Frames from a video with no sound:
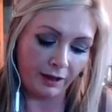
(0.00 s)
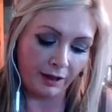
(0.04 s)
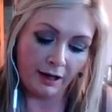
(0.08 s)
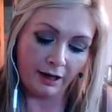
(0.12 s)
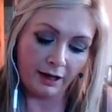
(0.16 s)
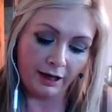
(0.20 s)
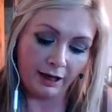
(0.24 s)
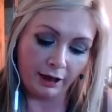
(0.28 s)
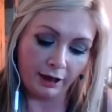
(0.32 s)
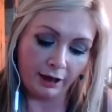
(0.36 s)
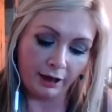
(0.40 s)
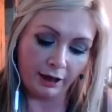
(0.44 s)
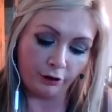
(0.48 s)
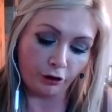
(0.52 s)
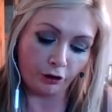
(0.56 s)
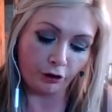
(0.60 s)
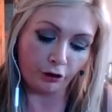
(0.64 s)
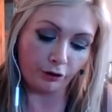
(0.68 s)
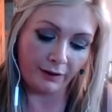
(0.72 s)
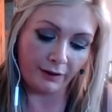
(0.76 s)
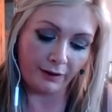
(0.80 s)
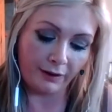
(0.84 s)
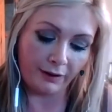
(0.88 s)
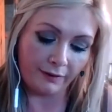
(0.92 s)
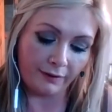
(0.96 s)
He assured
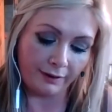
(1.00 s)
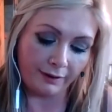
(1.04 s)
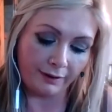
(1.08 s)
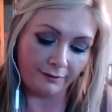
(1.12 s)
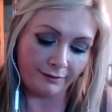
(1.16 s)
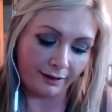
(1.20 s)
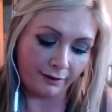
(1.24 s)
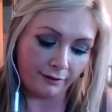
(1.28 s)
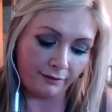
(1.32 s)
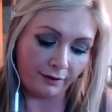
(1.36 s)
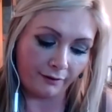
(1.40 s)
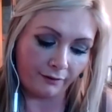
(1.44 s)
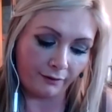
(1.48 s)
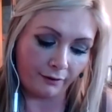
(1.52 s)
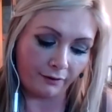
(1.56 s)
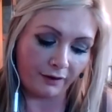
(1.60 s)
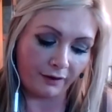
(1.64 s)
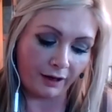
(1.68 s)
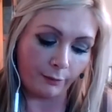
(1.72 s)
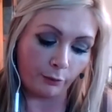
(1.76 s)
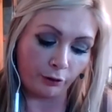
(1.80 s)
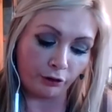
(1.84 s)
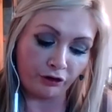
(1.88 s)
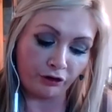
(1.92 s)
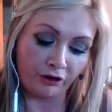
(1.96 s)
me that he did and that
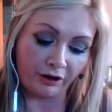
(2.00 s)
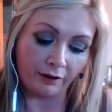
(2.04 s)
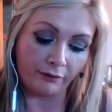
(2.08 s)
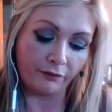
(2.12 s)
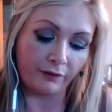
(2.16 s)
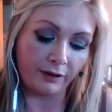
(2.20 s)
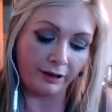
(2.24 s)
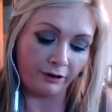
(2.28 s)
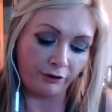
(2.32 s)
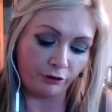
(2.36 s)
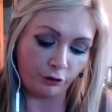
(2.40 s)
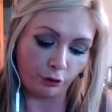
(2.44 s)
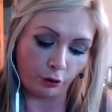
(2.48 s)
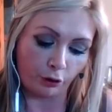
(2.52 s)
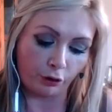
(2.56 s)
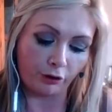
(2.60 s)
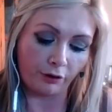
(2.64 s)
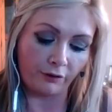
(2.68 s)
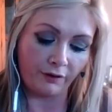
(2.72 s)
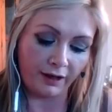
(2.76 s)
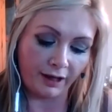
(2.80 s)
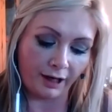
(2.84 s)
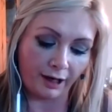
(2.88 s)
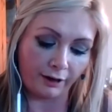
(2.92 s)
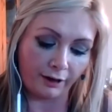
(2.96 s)
they were safely stored in
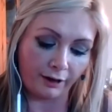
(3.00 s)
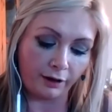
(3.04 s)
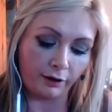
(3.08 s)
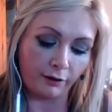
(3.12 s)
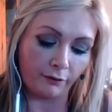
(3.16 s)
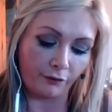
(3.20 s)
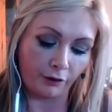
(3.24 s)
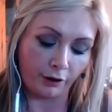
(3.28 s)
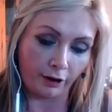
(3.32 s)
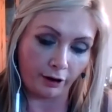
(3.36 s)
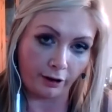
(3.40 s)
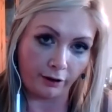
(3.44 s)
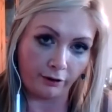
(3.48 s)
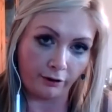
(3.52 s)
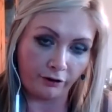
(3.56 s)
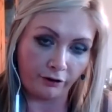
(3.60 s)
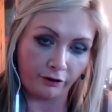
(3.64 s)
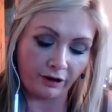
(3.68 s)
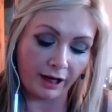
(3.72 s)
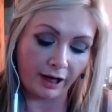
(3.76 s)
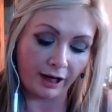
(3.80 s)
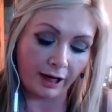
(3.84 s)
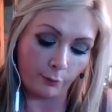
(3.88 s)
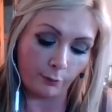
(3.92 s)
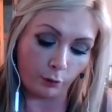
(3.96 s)
the attic of the house
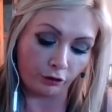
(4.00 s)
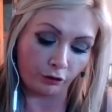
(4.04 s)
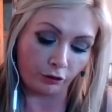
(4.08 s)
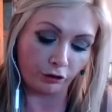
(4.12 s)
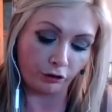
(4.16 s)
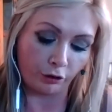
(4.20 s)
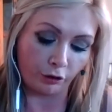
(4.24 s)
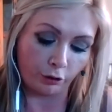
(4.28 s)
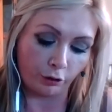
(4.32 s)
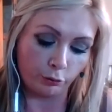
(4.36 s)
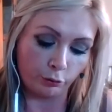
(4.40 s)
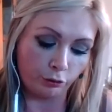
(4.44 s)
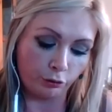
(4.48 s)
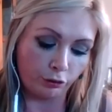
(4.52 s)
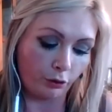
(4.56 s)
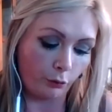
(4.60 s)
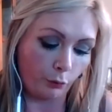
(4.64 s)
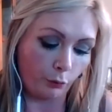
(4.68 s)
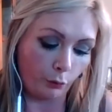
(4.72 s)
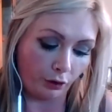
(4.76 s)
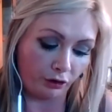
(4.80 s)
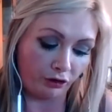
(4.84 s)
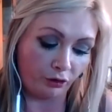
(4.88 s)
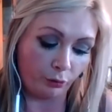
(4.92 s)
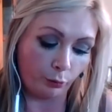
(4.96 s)
I once owned,
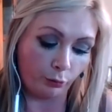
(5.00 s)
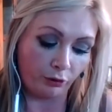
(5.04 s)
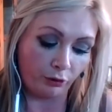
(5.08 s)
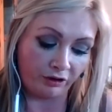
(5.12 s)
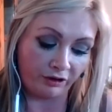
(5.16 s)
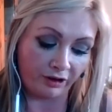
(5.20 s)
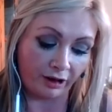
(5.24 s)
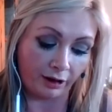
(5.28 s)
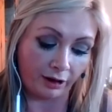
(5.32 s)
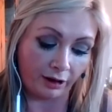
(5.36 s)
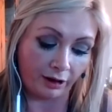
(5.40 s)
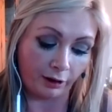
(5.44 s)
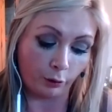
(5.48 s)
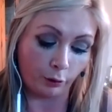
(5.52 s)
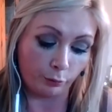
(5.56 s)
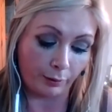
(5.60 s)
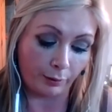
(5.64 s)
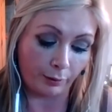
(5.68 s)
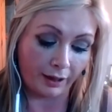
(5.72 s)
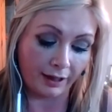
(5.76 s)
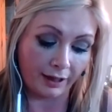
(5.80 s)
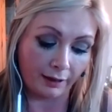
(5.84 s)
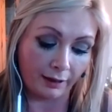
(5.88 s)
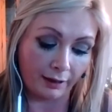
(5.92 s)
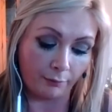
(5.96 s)
which was still owned by
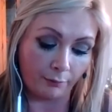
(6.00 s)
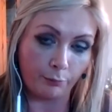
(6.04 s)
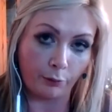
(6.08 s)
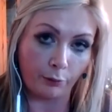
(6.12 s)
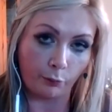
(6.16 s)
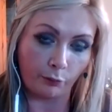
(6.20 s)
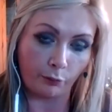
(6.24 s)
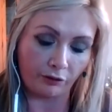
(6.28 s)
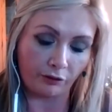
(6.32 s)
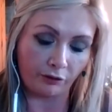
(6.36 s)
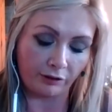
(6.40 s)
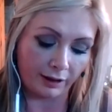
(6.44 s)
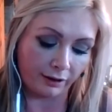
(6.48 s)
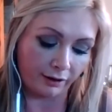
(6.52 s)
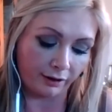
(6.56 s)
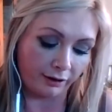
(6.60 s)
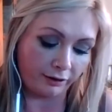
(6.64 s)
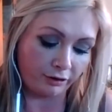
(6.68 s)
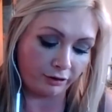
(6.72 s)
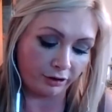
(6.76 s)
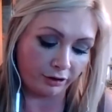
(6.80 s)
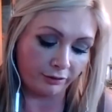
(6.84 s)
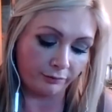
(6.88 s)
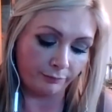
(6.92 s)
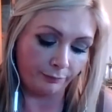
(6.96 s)
him but was let out.
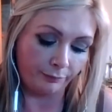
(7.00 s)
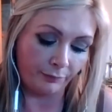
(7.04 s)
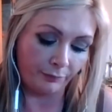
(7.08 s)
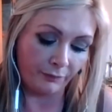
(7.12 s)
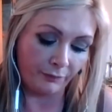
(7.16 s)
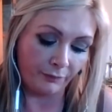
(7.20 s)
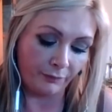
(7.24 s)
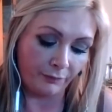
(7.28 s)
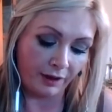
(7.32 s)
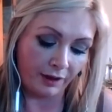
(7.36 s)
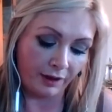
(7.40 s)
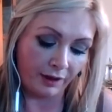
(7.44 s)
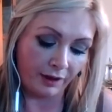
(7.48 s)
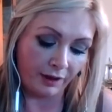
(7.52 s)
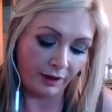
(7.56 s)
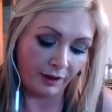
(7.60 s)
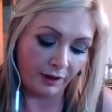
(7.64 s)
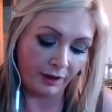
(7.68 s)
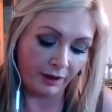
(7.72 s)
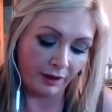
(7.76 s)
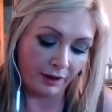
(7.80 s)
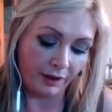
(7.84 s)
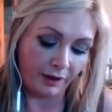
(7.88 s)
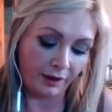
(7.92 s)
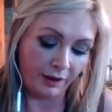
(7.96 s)

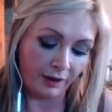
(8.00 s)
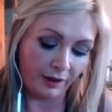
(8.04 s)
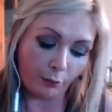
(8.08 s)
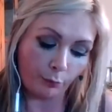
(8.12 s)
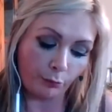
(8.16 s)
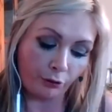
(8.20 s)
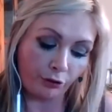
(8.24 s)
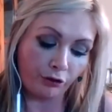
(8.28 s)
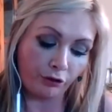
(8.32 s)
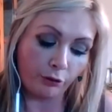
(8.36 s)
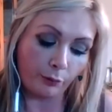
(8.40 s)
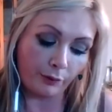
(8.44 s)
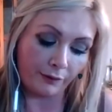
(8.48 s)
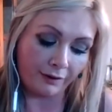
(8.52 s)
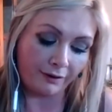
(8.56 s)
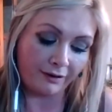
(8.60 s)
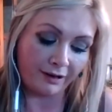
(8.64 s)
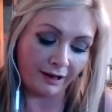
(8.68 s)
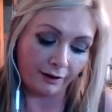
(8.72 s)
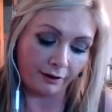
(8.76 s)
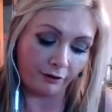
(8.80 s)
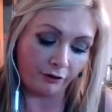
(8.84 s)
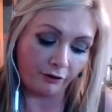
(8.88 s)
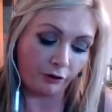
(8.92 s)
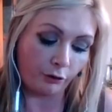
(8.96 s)
He promised that when the
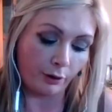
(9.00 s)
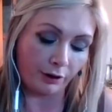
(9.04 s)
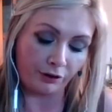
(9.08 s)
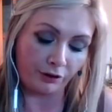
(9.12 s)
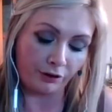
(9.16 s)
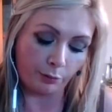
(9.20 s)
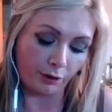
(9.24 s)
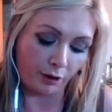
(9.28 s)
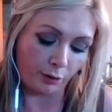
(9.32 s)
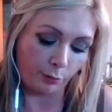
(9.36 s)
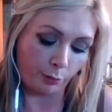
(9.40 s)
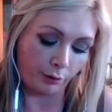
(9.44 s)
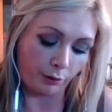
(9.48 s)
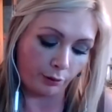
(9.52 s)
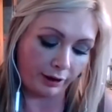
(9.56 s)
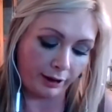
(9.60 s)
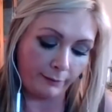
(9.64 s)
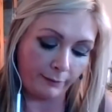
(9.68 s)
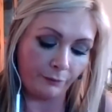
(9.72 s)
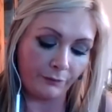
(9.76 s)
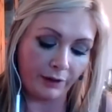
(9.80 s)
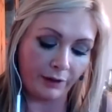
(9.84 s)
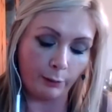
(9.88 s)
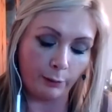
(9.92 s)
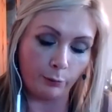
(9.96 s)
tenants quit the
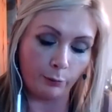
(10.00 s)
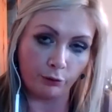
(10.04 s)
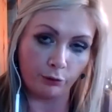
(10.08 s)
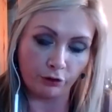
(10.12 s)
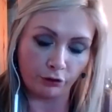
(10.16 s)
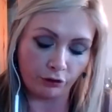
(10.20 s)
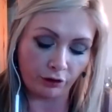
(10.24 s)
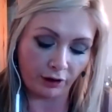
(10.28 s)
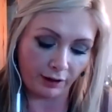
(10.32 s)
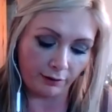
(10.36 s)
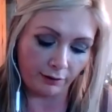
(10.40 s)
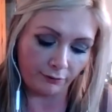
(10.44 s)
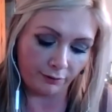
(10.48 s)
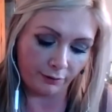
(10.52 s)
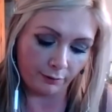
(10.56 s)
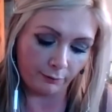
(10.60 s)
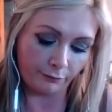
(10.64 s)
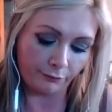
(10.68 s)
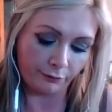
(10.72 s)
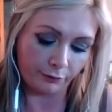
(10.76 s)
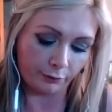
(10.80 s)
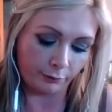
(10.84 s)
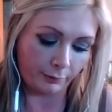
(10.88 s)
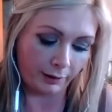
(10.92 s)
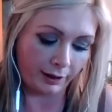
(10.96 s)
property, he would retrieve them
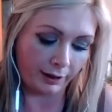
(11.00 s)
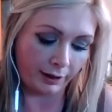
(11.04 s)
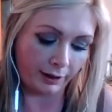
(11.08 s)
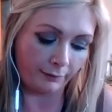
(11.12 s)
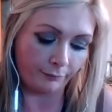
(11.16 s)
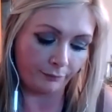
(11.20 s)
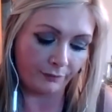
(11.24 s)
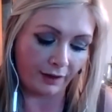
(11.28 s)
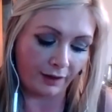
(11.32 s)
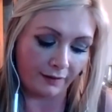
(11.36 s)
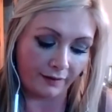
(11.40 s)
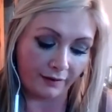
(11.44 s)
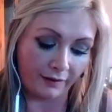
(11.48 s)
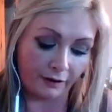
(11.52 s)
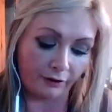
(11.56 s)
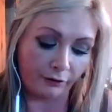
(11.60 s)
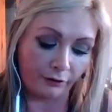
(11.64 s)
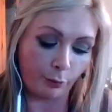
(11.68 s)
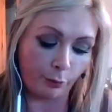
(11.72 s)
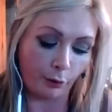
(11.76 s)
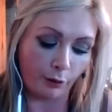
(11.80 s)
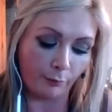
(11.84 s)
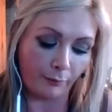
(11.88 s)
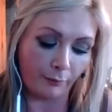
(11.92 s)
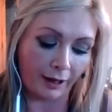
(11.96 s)
for me, and this
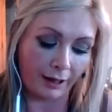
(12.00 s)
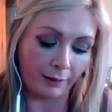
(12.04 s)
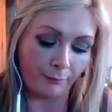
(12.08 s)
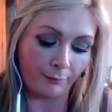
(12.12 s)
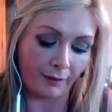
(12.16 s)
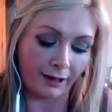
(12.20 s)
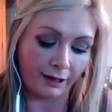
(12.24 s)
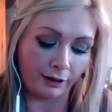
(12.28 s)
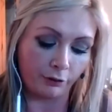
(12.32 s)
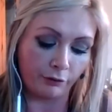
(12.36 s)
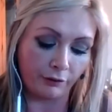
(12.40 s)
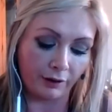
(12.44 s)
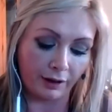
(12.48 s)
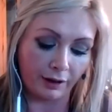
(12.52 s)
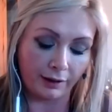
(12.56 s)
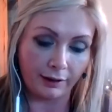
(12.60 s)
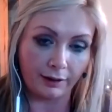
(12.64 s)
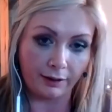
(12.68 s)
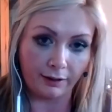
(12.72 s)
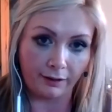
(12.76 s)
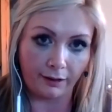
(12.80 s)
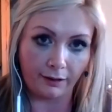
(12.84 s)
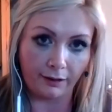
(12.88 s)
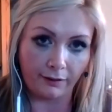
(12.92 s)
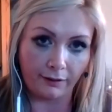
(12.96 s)
put my mind greatly
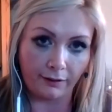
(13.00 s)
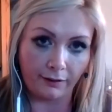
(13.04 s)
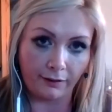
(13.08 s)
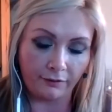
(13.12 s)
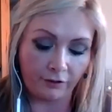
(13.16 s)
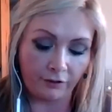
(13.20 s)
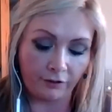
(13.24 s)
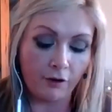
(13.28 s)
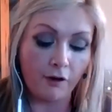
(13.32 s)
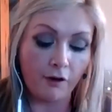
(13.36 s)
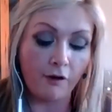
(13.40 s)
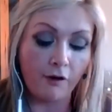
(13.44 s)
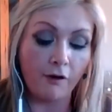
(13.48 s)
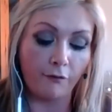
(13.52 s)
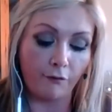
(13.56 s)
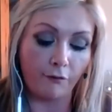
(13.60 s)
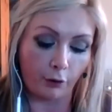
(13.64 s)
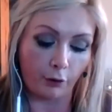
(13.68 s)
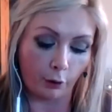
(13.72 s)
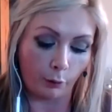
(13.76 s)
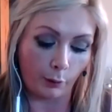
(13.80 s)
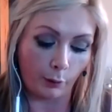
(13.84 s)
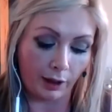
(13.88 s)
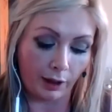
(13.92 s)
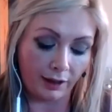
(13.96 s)
at ease for
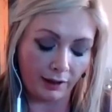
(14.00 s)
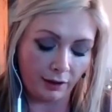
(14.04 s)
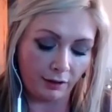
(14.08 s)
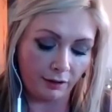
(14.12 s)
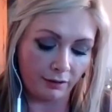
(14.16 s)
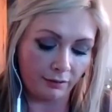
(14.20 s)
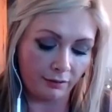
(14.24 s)
a while.